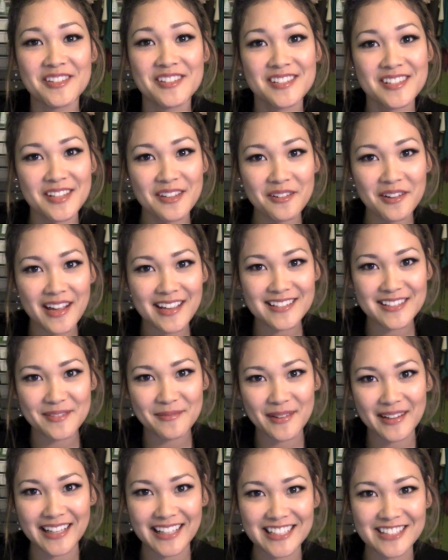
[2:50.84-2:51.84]
will see you guys
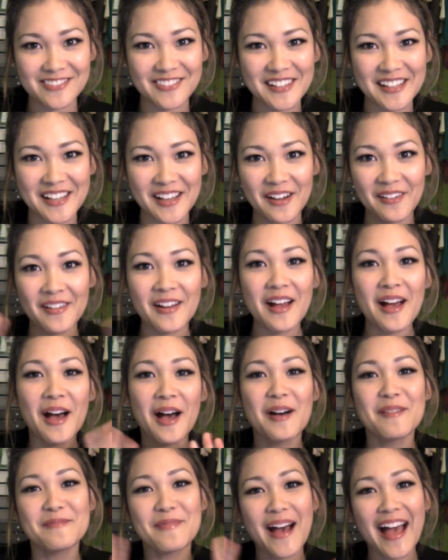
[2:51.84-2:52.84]
in my next video.
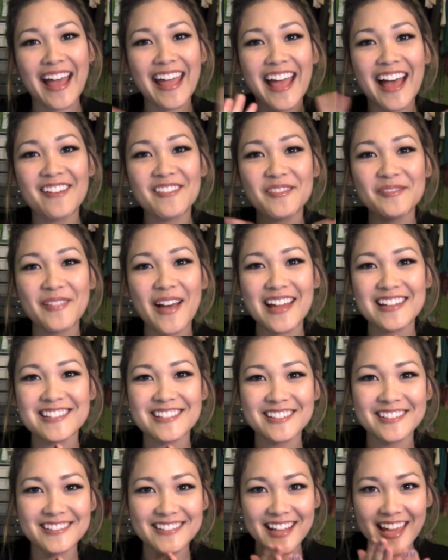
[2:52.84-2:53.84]
Bye, have a
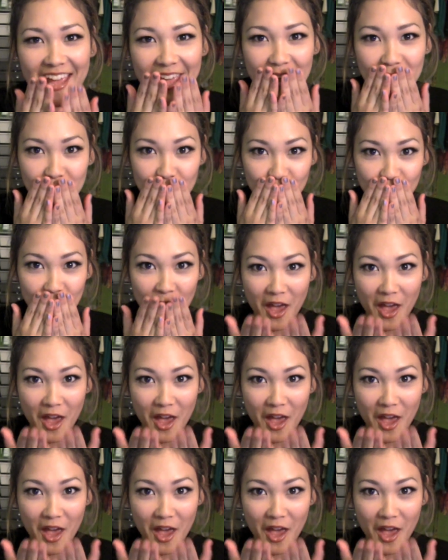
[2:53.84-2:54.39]
magical day.